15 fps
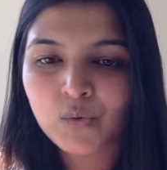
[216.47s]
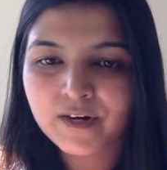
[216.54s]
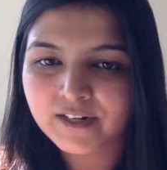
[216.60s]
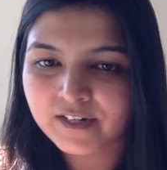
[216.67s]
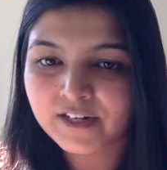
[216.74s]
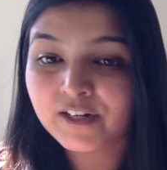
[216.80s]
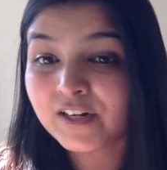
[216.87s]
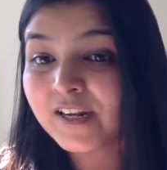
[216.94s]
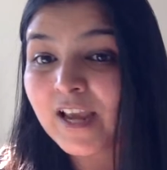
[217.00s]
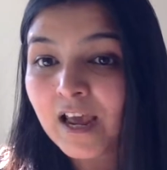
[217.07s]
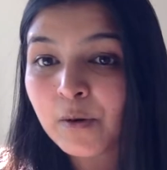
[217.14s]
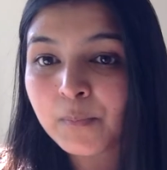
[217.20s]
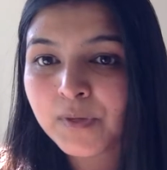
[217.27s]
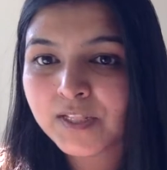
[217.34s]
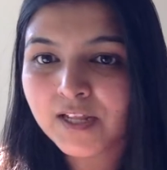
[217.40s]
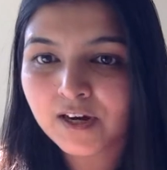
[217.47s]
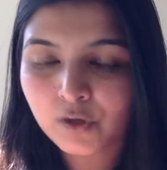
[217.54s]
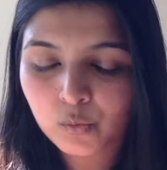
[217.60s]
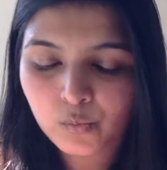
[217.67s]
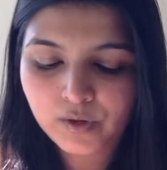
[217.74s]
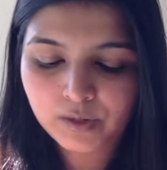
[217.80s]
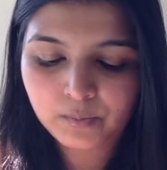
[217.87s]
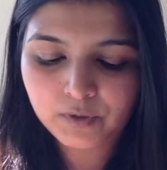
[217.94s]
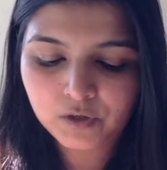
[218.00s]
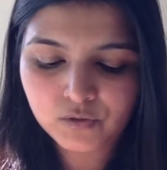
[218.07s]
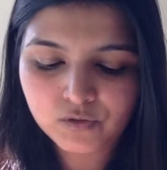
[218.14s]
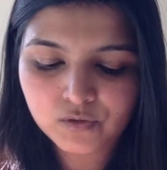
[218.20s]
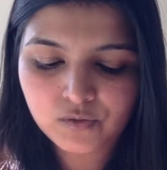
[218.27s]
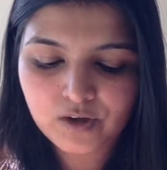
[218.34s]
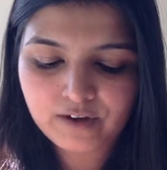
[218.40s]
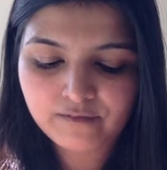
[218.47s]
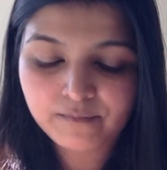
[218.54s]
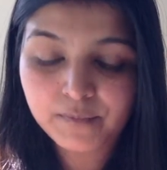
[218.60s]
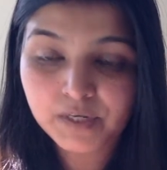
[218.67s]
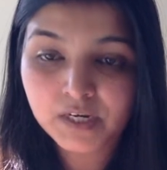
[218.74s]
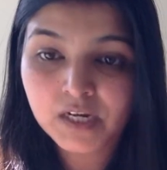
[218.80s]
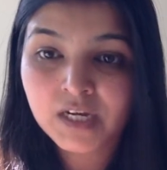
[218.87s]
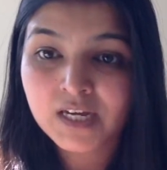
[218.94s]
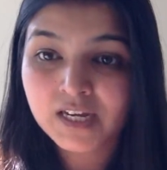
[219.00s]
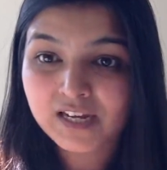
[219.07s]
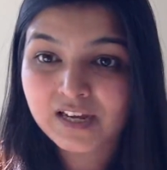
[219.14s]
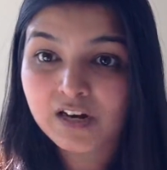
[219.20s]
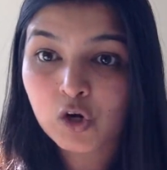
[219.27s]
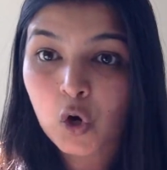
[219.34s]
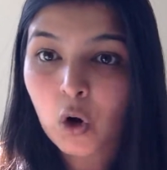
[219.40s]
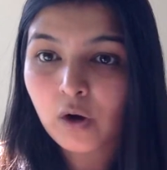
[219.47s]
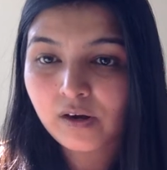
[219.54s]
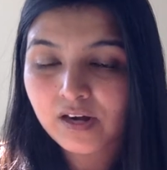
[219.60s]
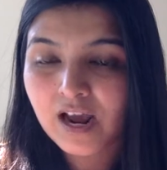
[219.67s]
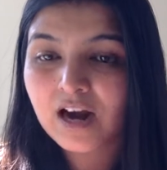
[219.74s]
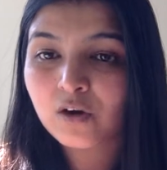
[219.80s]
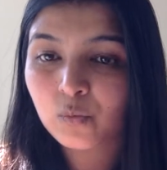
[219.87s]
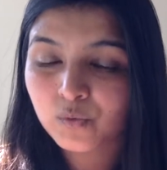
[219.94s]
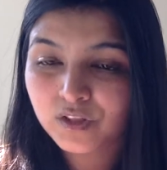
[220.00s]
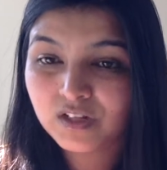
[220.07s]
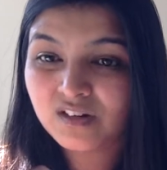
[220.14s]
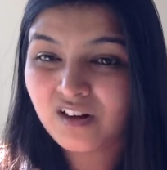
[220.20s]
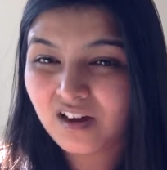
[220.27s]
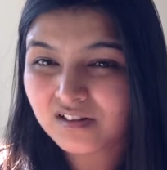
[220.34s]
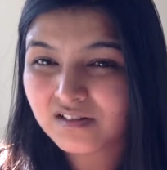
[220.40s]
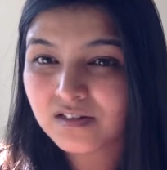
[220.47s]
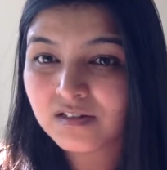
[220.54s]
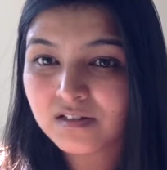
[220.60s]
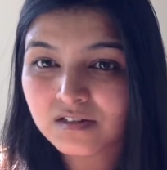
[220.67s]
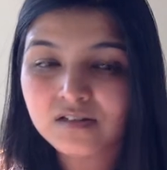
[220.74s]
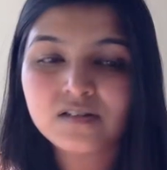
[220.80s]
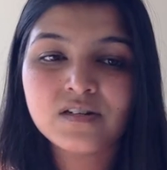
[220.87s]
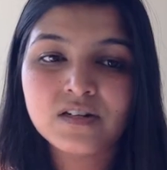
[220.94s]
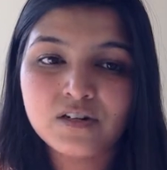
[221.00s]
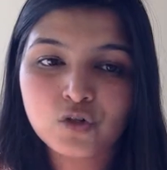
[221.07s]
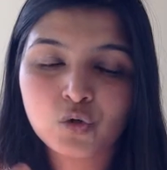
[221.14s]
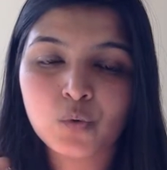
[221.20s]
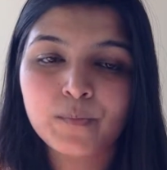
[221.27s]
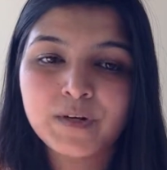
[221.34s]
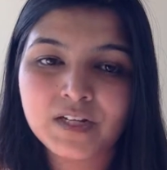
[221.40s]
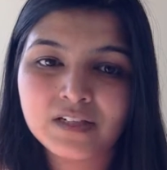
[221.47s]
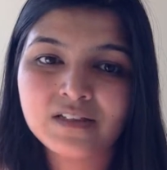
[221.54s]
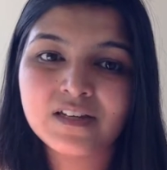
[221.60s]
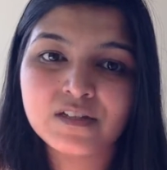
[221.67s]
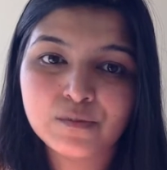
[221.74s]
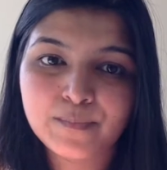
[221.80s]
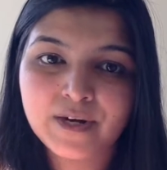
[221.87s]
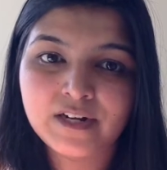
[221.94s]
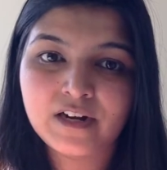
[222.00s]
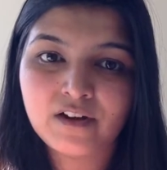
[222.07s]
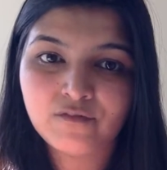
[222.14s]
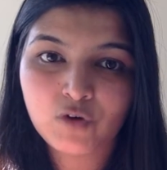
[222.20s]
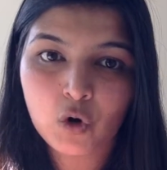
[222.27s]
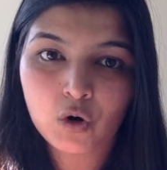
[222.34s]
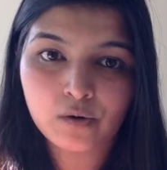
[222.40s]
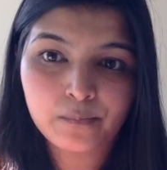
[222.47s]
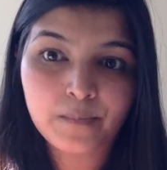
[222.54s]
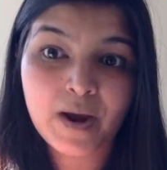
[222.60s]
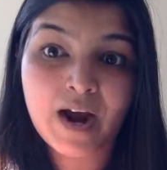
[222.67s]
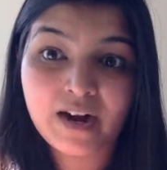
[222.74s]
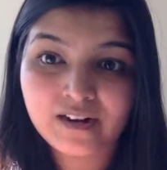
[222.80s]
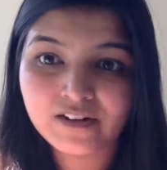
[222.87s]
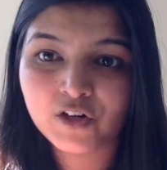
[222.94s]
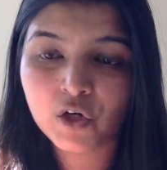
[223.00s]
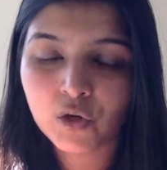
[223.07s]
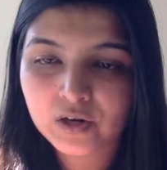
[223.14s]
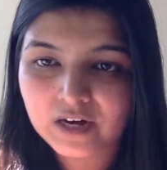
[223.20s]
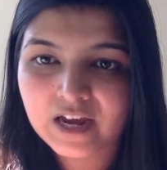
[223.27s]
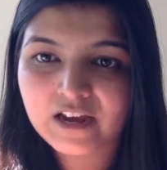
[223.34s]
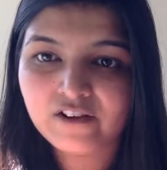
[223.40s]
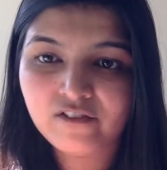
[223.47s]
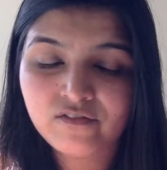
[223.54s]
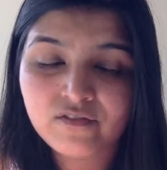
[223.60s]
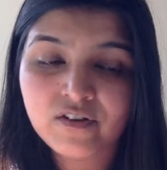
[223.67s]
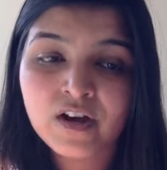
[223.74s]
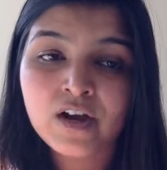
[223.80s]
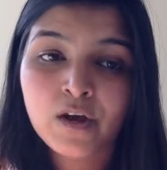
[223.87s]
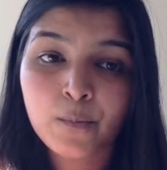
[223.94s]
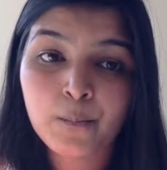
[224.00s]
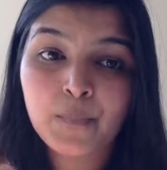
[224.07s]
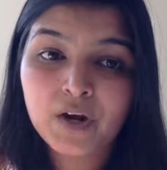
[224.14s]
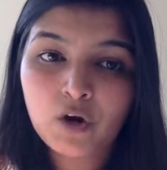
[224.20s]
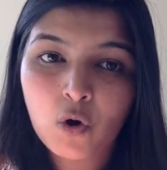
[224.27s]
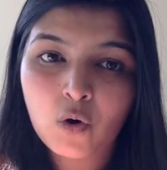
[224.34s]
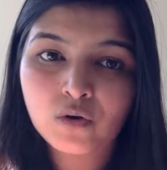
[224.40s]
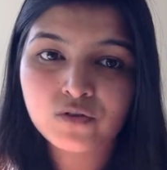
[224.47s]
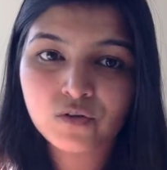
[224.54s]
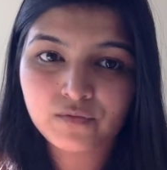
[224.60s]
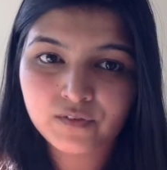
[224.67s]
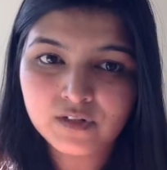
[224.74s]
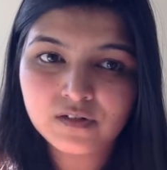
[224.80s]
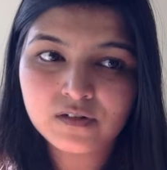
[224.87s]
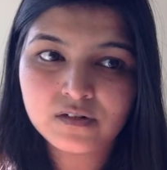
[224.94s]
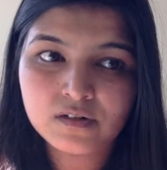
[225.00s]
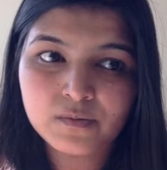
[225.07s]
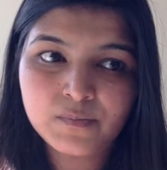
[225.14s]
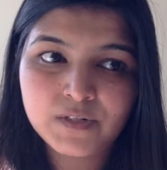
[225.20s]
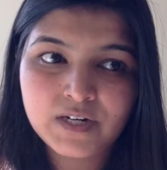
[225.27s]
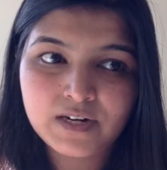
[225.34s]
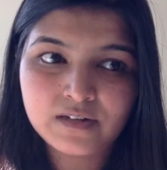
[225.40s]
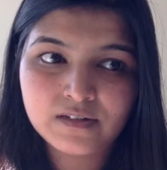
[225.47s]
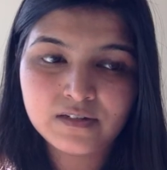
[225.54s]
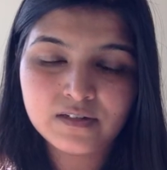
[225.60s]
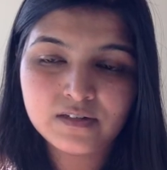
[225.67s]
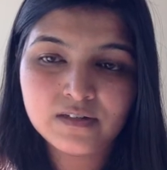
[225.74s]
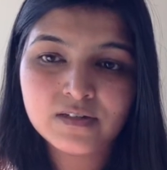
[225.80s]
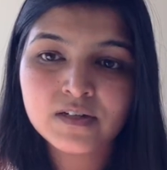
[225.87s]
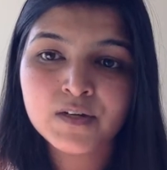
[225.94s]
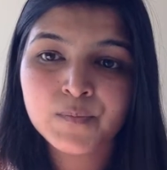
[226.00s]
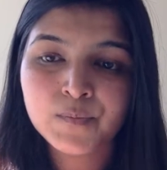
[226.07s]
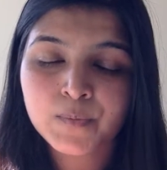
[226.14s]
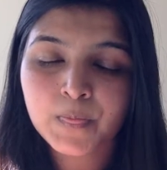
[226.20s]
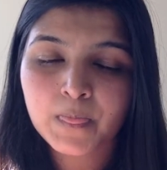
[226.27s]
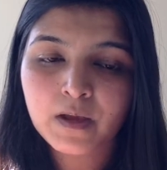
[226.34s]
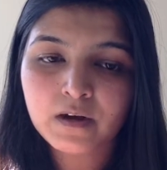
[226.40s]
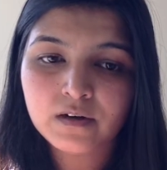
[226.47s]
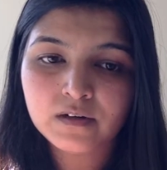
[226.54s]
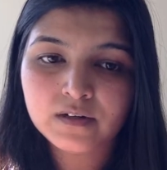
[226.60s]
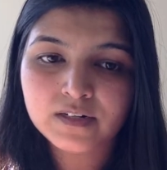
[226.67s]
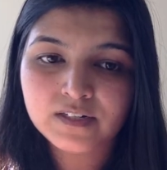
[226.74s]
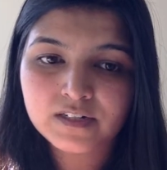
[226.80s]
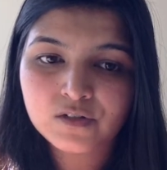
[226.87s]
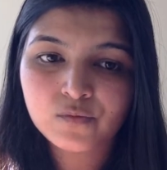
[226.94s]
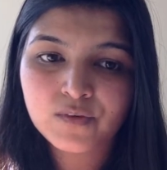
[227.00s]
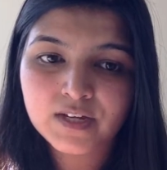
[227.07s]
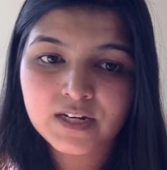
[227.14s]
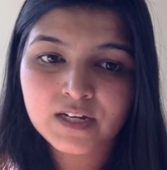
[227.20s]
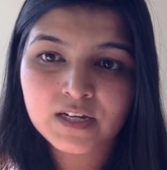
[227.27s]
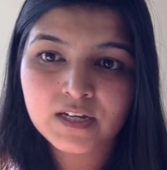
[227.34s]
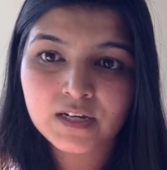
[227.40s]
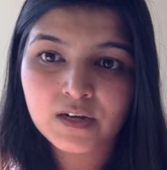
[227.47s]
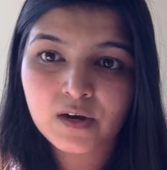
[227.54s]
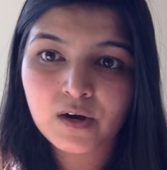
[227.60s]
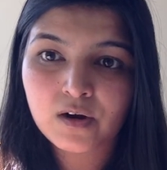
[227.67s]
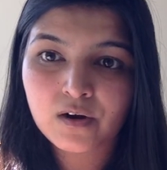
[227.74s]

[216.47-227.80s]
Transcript: And it can be that way because you have been in contact with a narcissist, and so many things might have gone bad in your life because of the circumstances. It is very